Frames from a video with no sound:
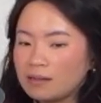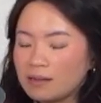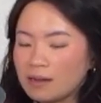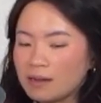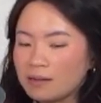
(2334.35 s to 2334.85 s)

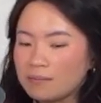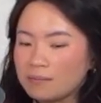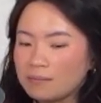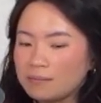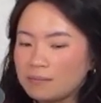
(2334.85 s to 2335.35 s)

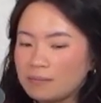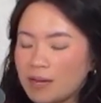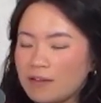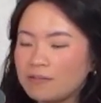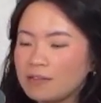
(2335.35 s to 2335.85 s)

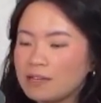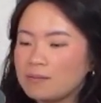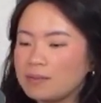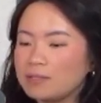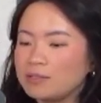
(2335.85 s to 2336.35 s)
I feel like
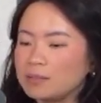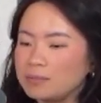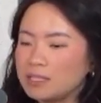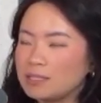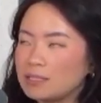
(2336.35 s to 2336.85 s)
when you jump
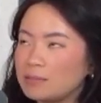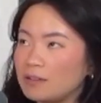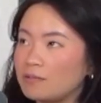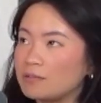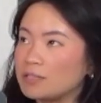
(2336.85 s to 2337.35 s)
into
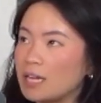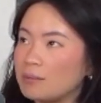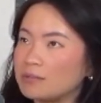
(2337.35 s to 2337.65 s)
something full time,